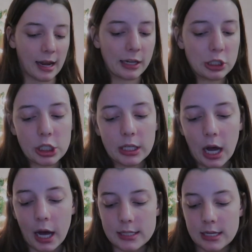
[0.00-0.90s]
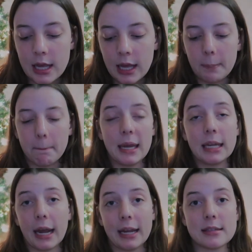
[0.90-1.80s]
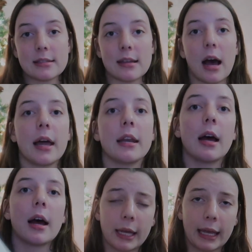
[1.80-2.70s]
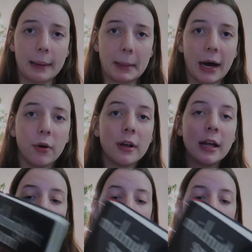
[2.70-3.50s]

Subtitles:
I actually got Midnight Sun when it came out.